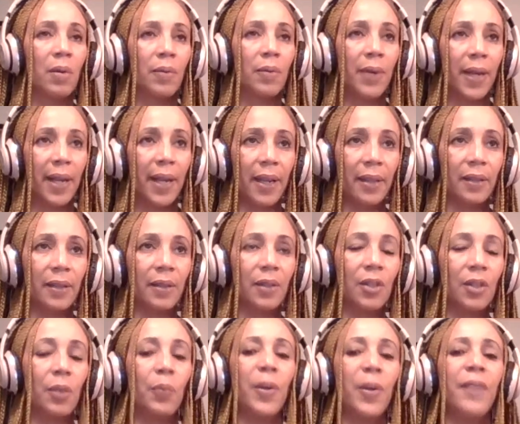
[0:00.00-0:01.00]
Right.
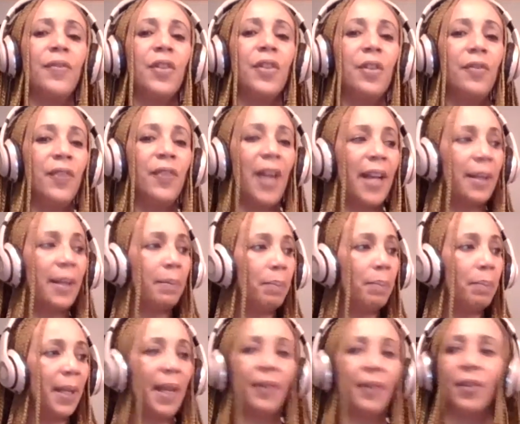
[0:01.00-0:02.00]
So you've had a
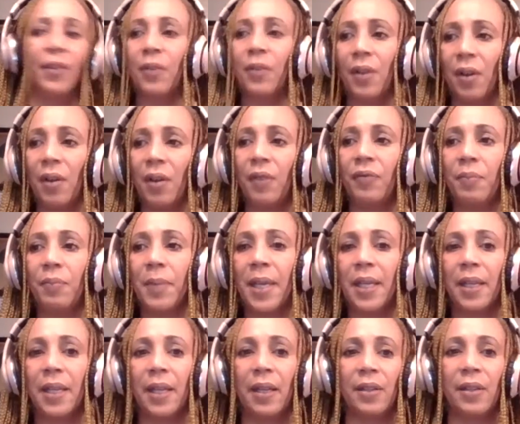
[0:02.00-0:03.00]
plethora of
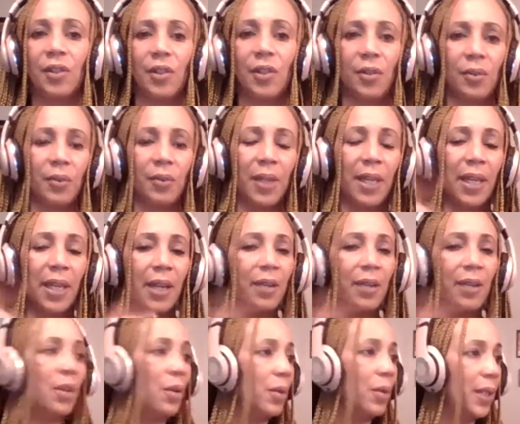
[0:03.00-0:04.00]
media. So
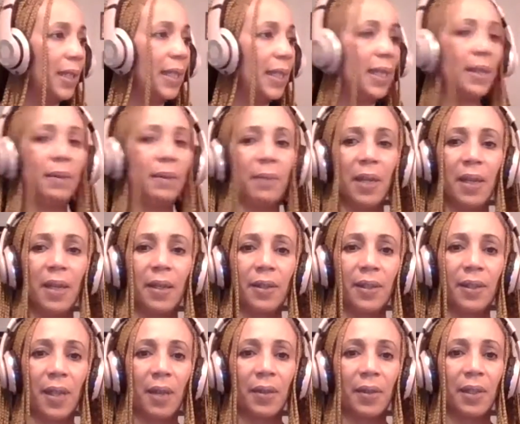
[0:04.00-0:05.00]
here locally in
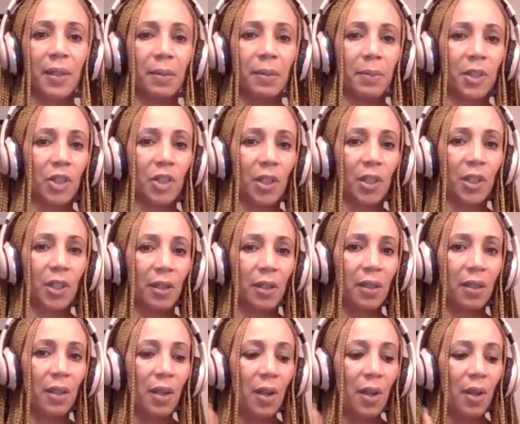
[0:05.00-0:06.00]
Southeast
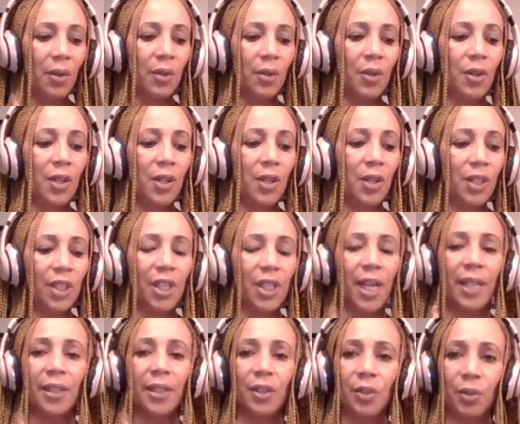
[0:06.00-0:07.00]
Michigan, you're on
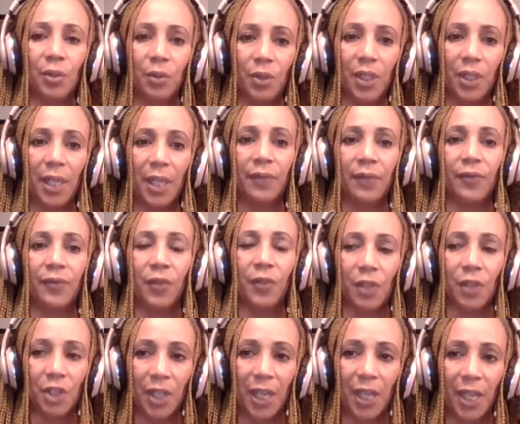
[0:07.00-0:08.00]
Channel 2, Channel 4,
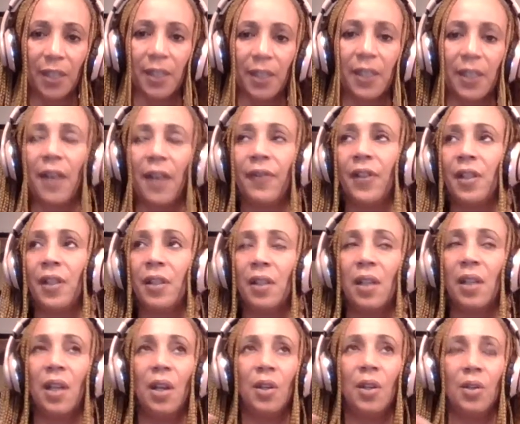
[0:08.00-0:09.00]
Channel 7.
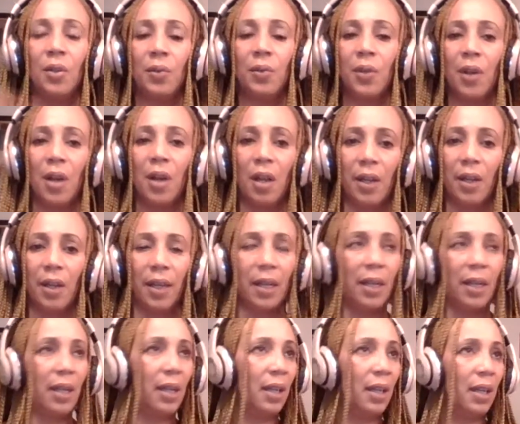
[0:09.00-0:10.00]
You were on
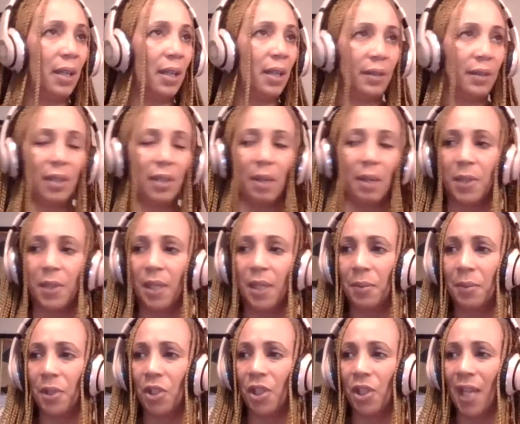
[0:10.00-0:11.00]

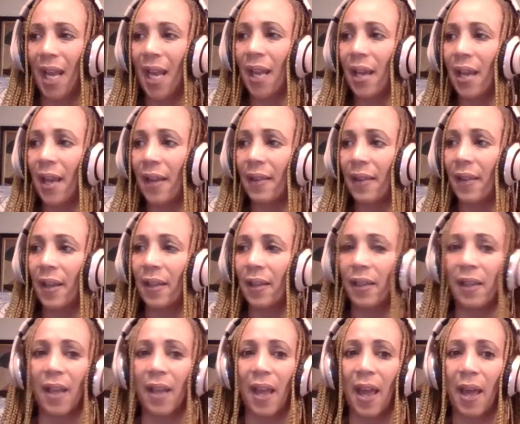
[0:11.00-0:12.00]
WWJ, I think
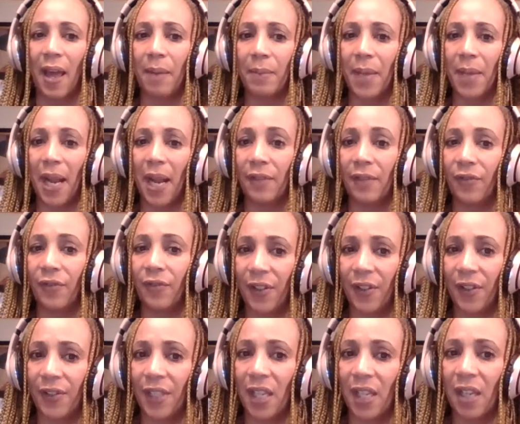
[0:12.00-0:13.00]
AM
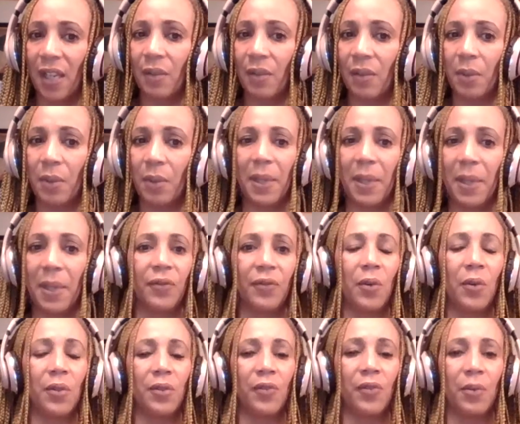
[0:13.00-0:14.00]
950. We met the
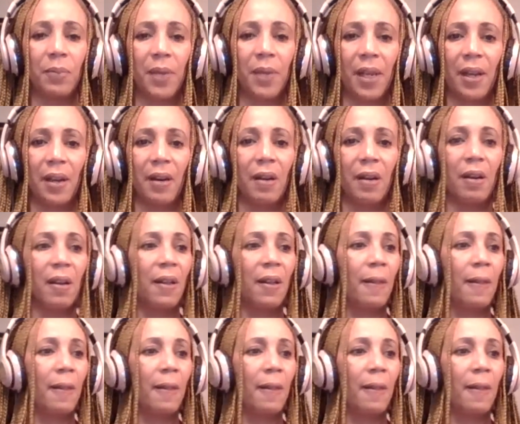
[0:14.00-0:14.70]
folks from there.